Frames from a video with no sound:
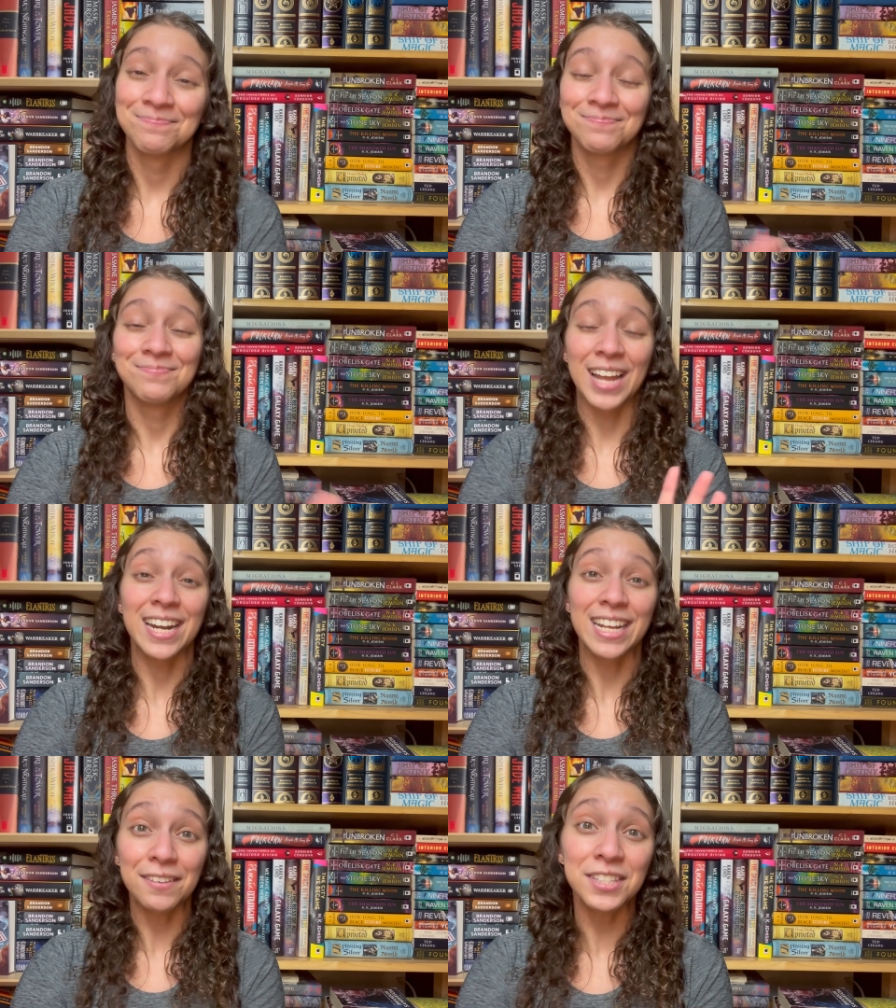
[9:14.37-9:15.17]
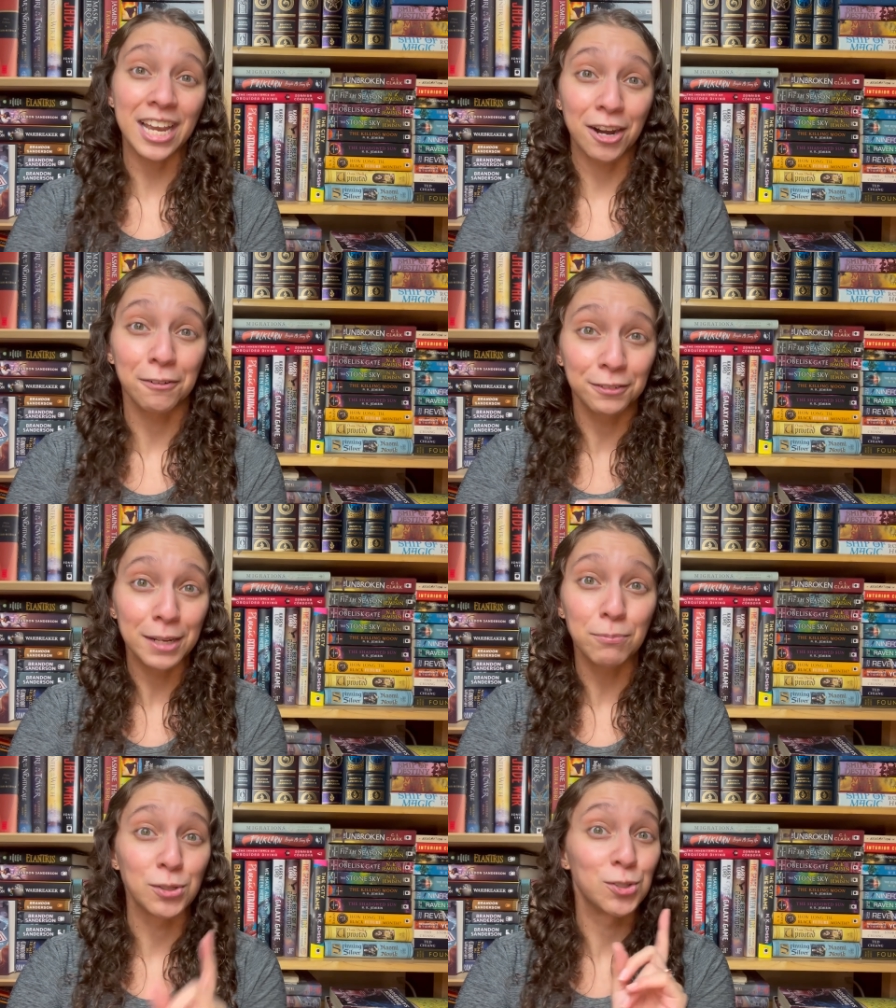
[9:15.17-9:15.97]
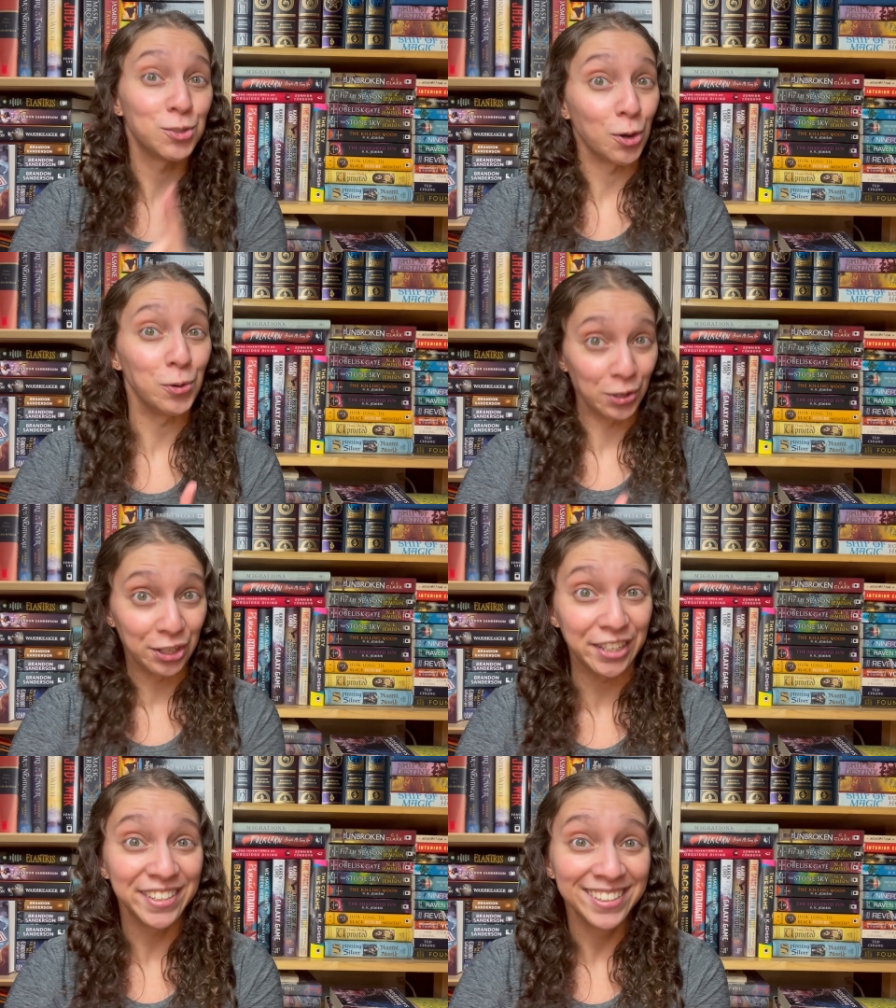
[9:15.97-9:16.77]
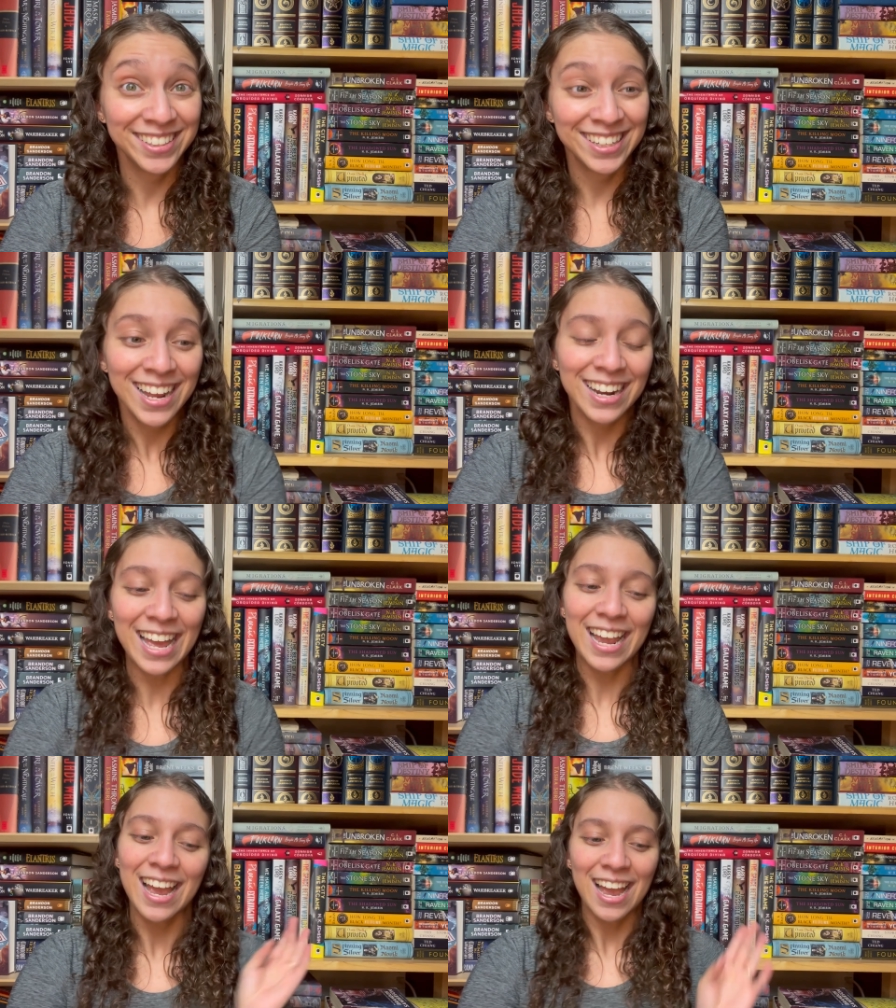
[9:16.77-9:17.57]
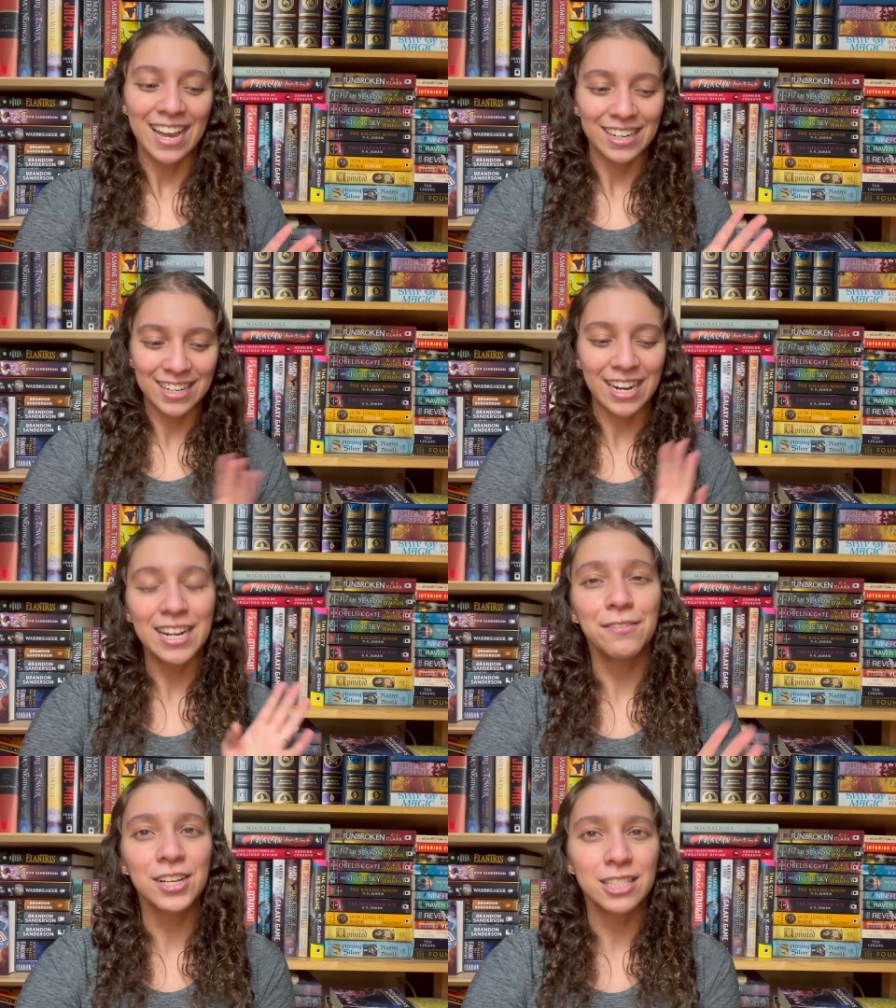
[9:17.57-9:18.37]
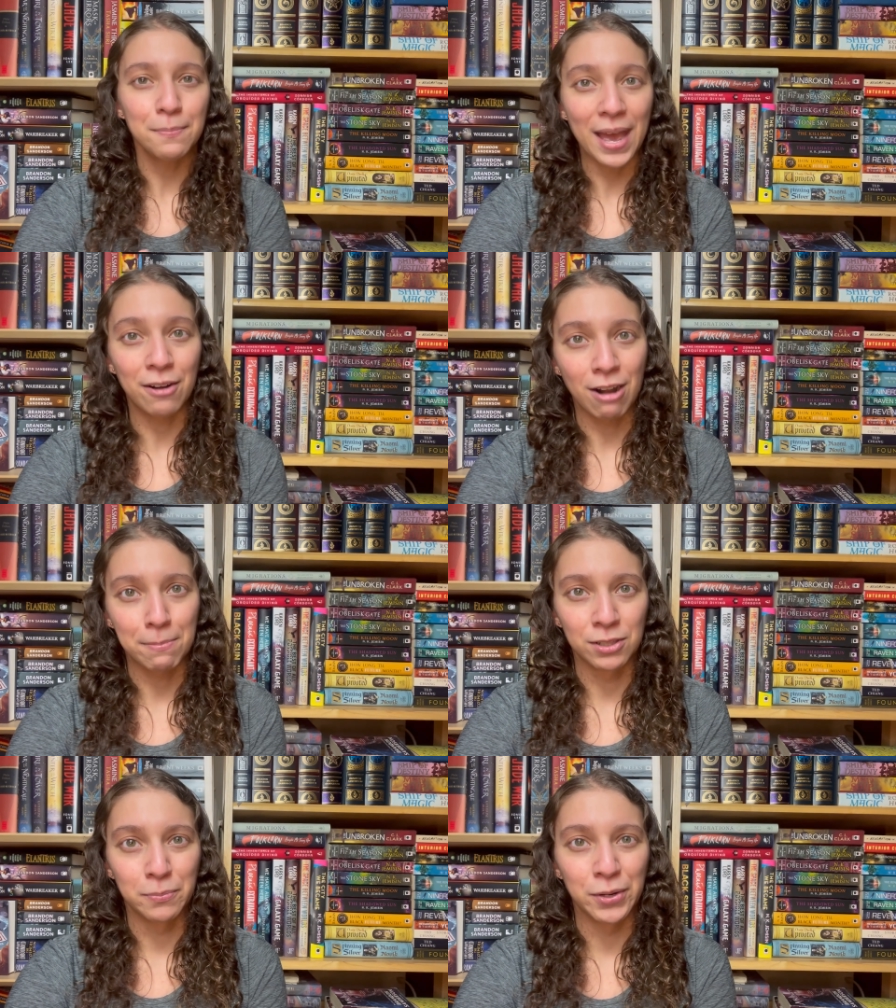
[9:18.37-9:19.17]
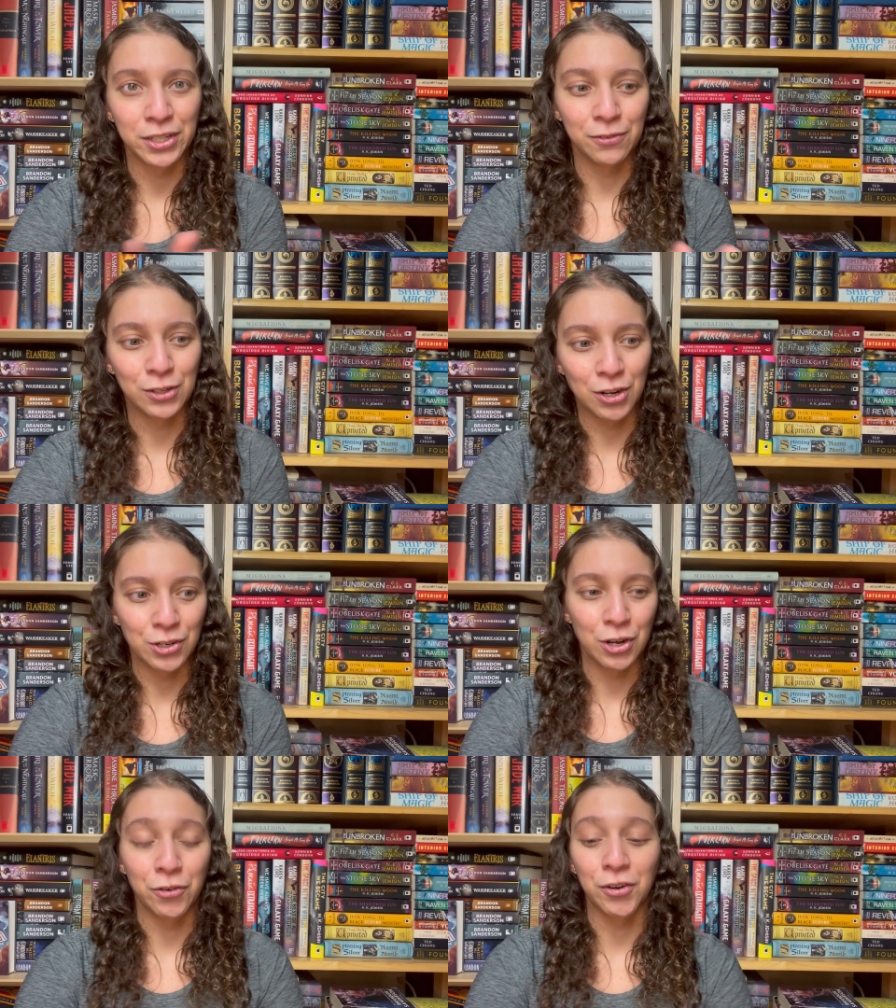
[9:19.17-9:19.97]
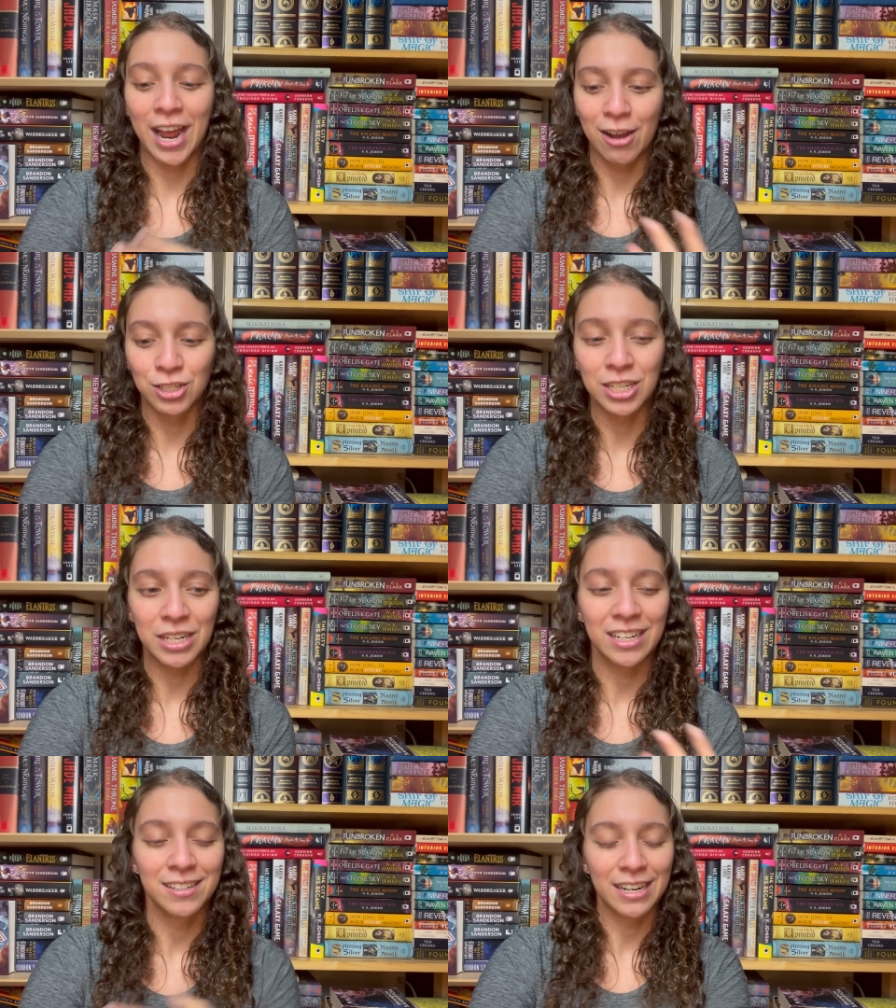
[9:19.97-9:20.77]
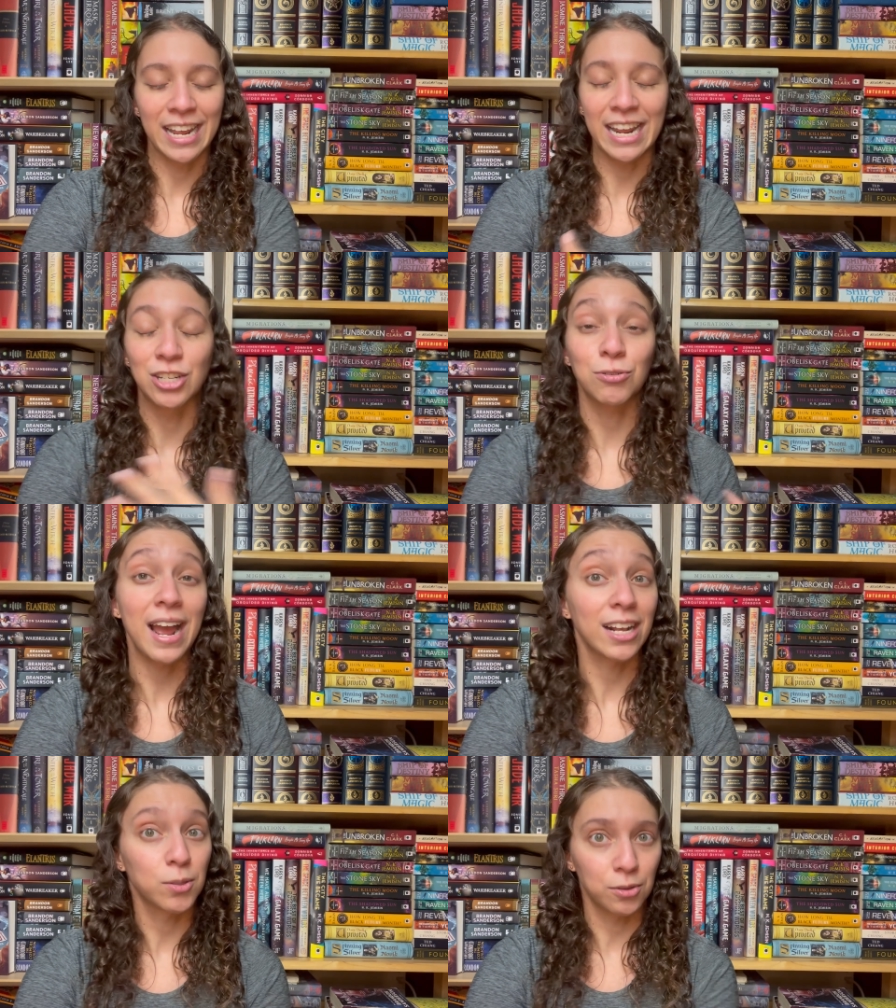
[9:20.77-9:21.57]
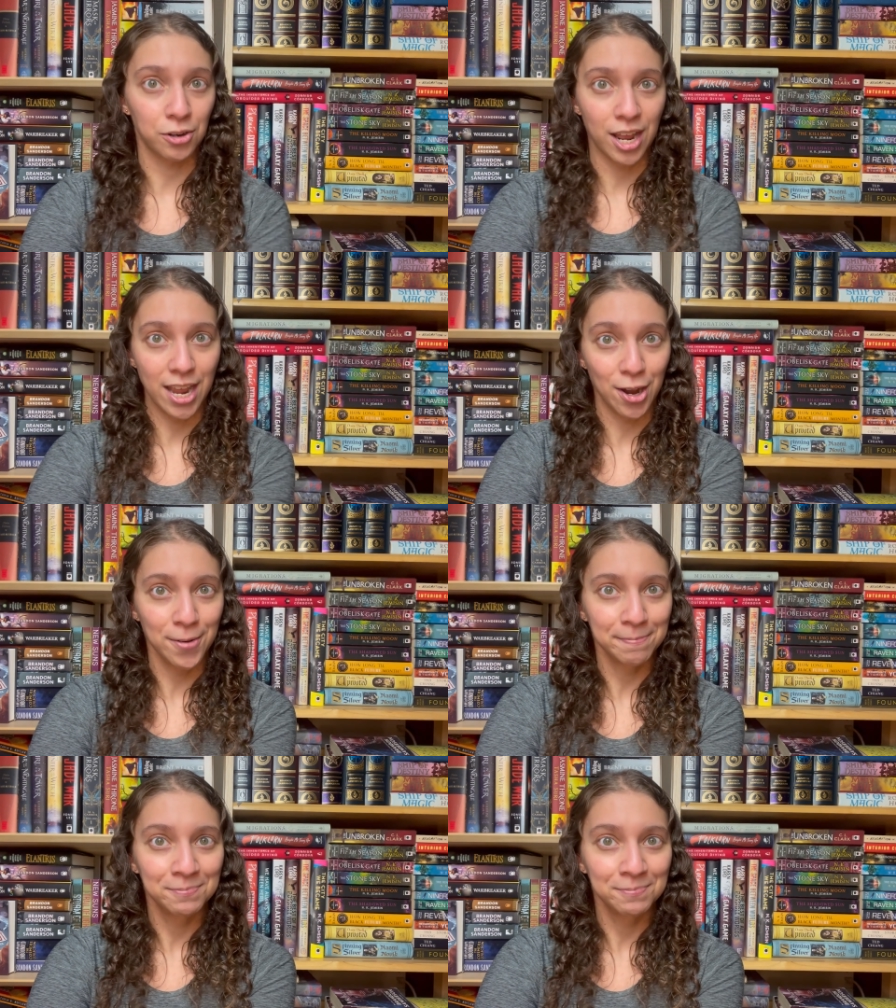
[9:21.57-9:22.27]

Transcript: Nynaeve's hair flip was so good. Like, Nynaeve gets a bad rep in the book, if you don't know, for how she interacts with her hair.